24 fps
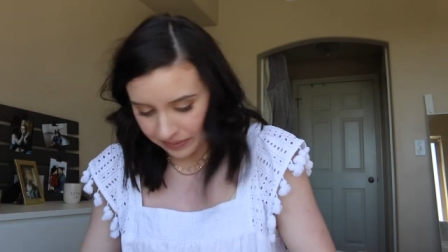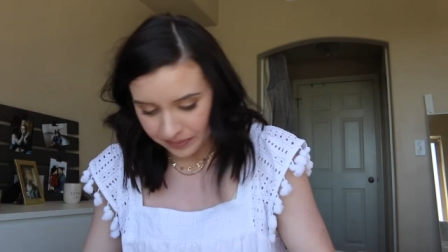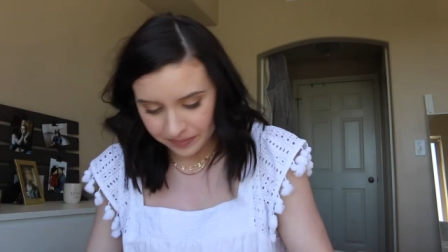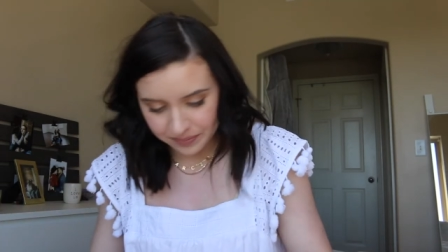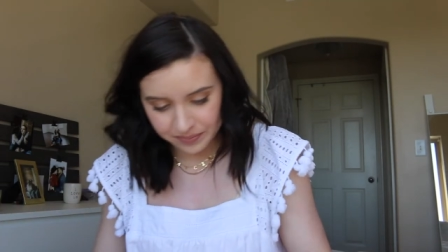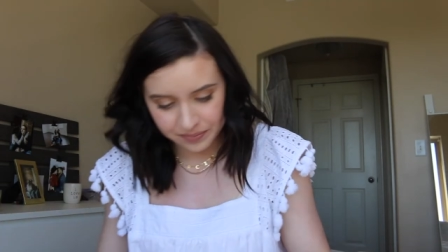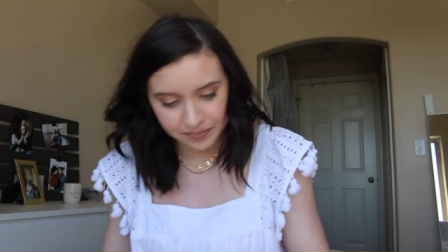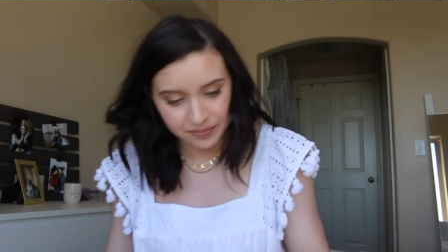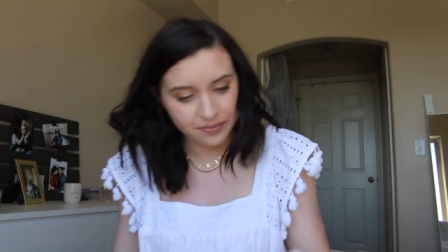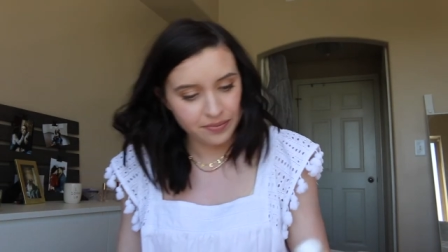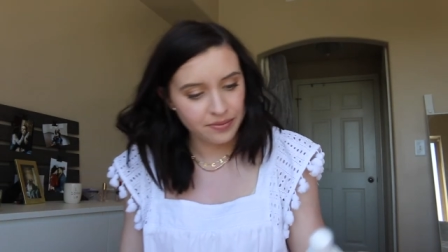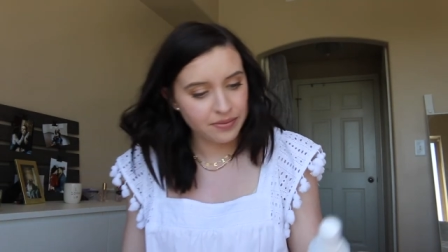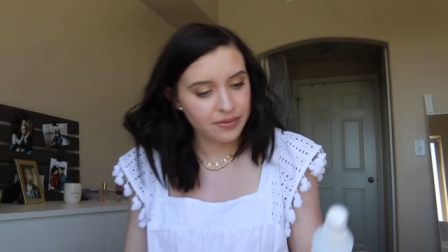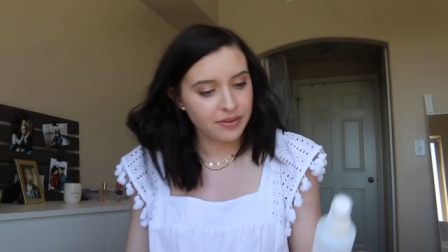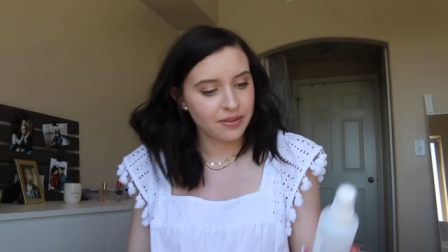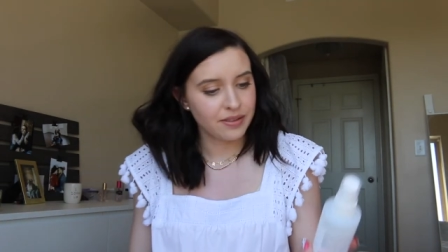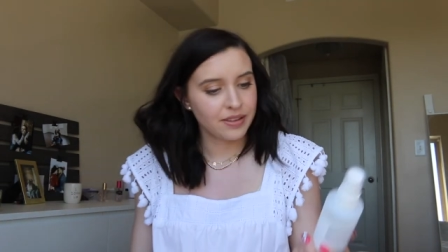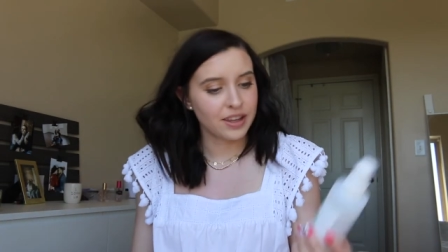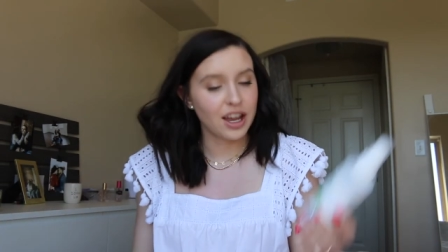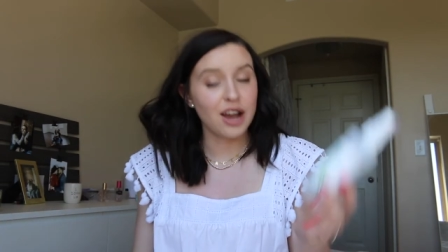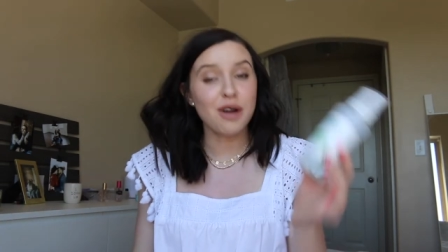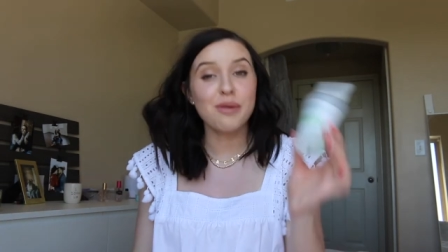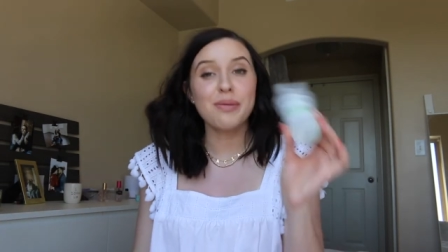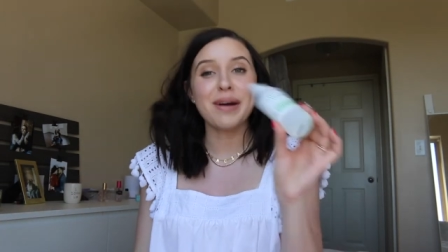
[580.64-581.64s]

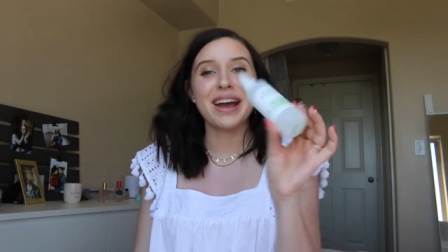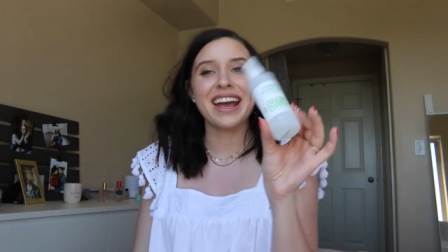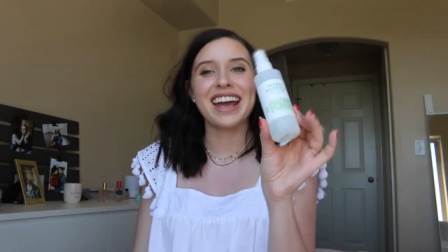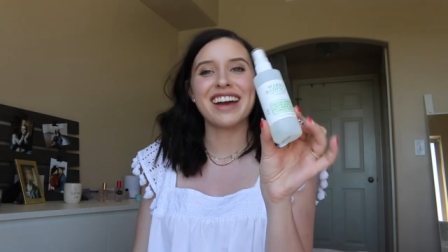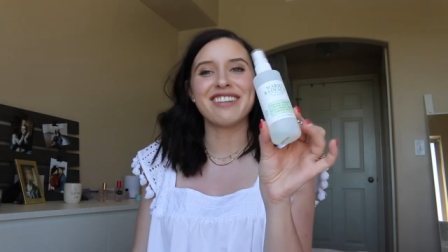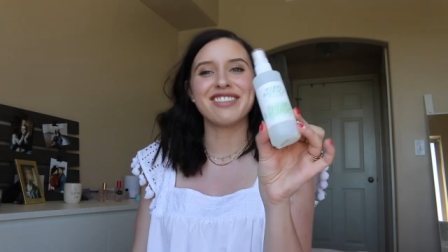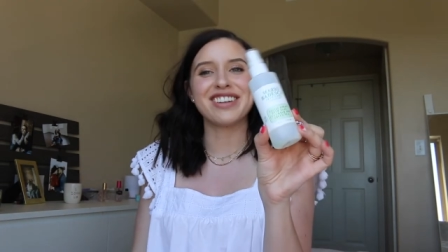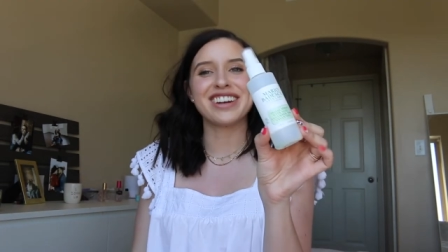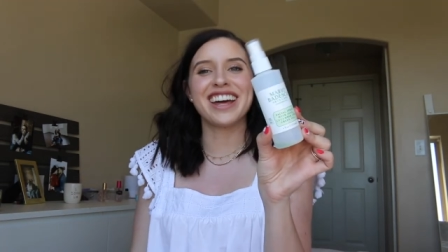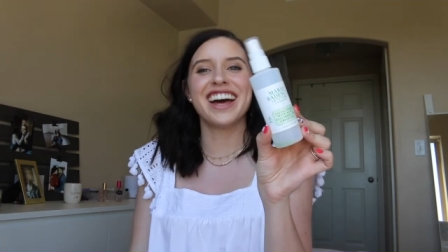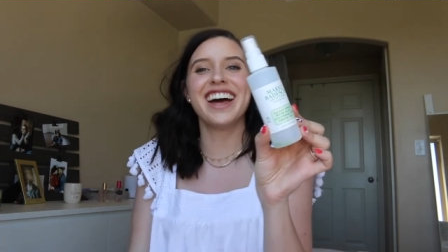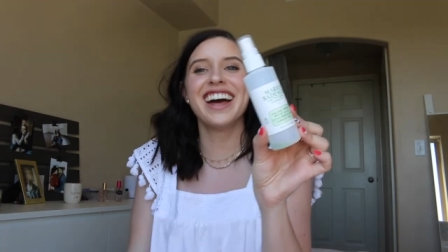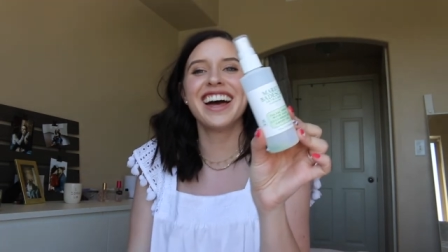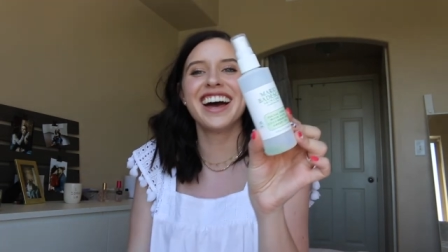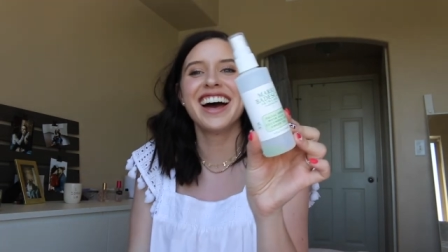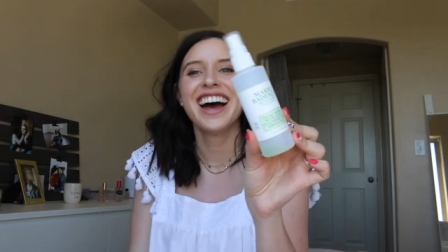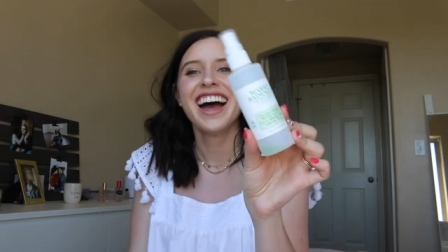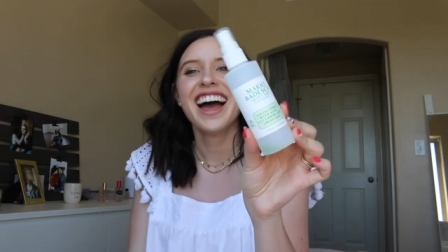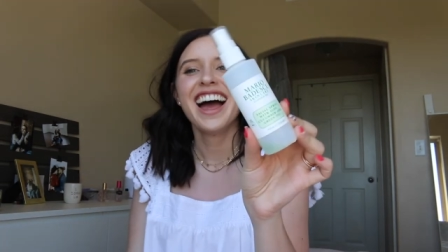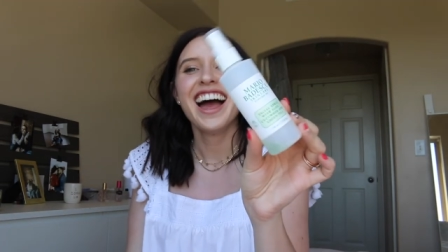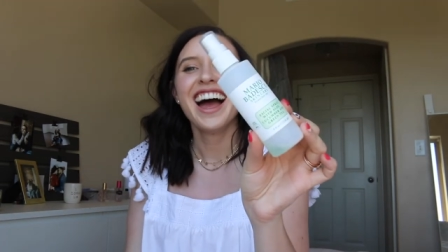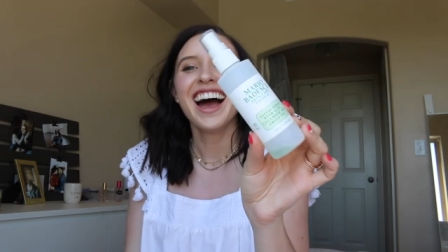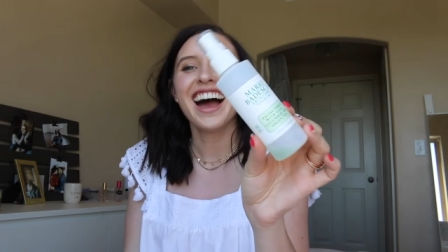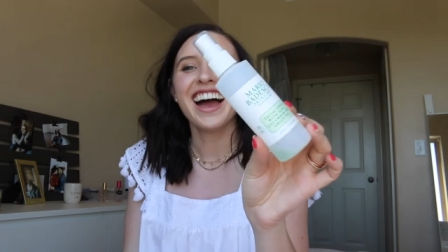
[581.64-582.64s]
Oh, I have
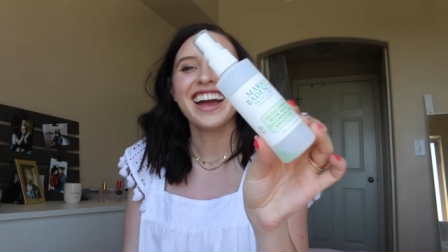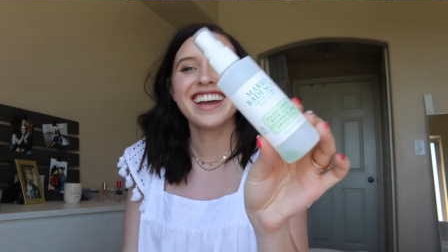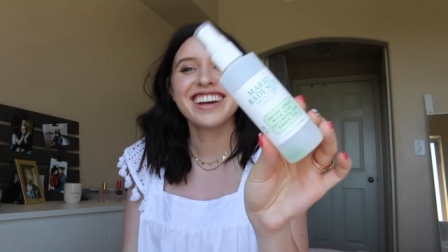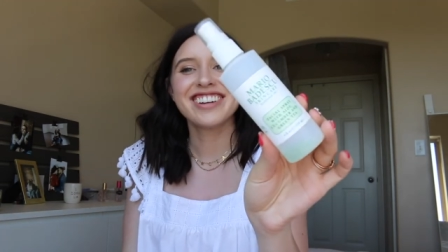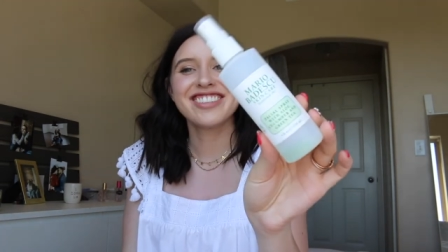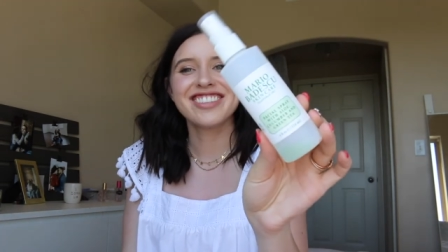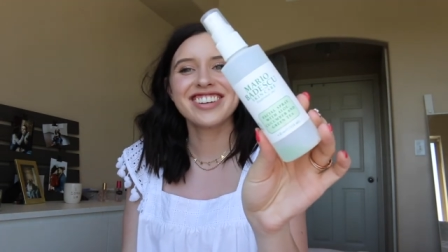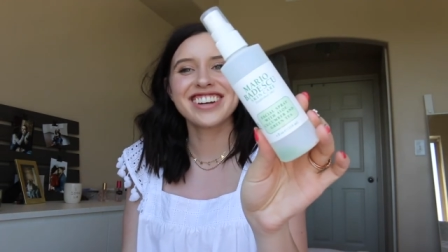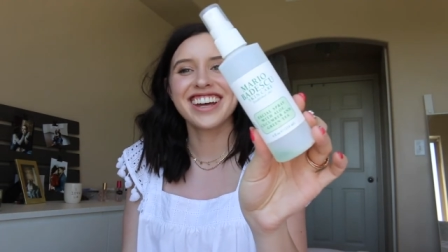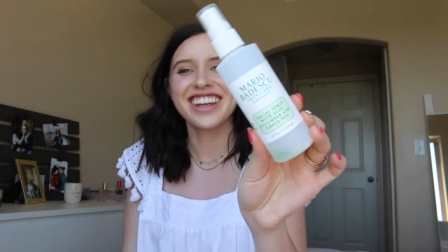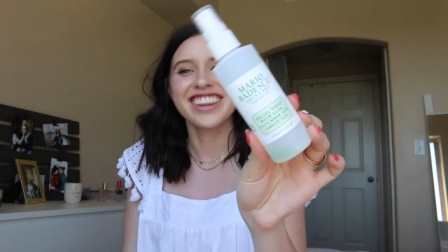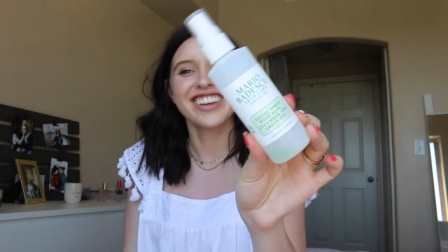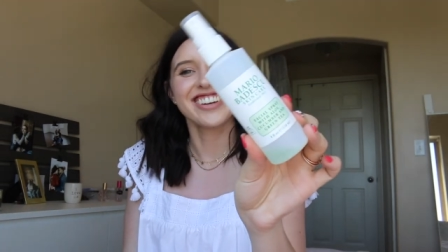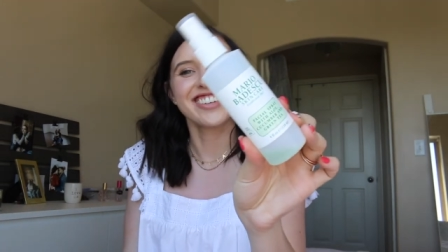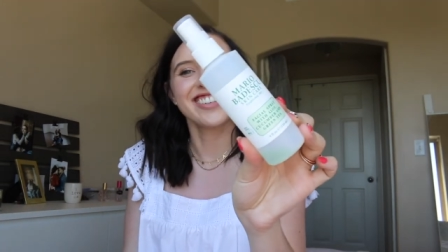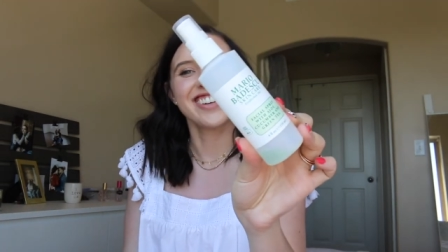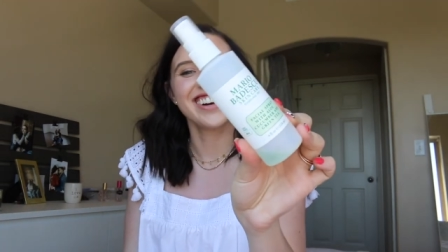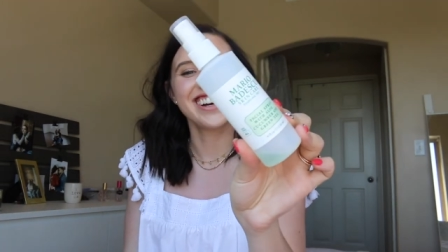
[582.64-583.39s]
another